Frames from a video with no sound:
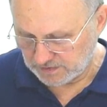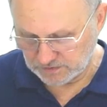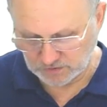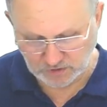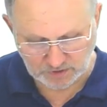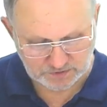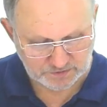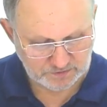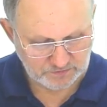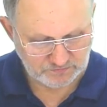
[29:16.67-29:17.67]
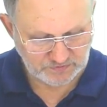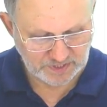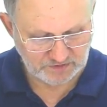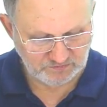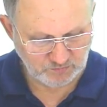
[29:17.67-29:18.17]
you got
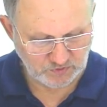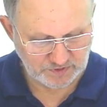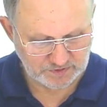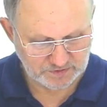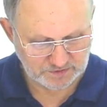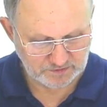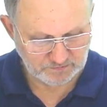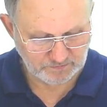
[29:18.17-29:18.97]
5 points